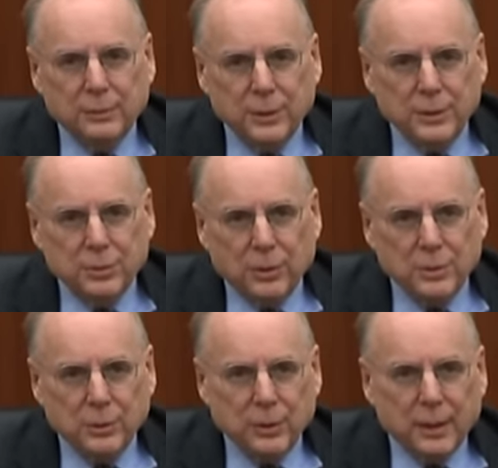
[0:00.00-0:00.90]
where he's
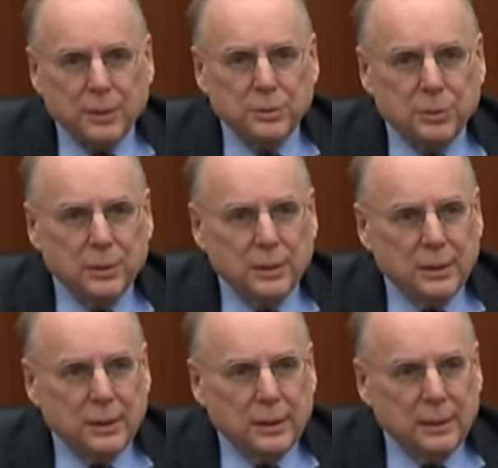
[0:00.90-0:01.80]
also a lecturer
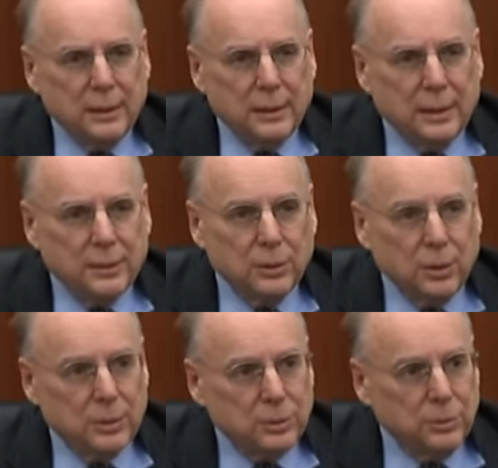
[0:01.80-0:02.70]
uh, at the
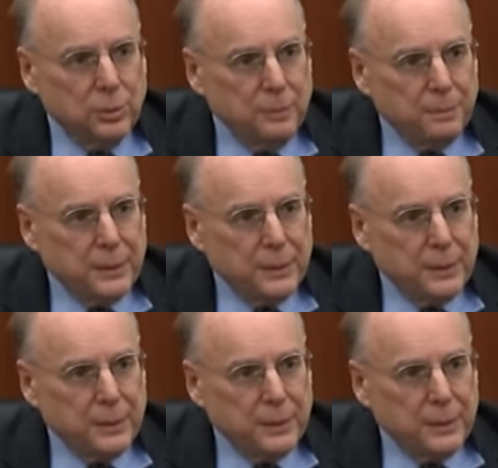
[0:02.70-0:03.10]
law school.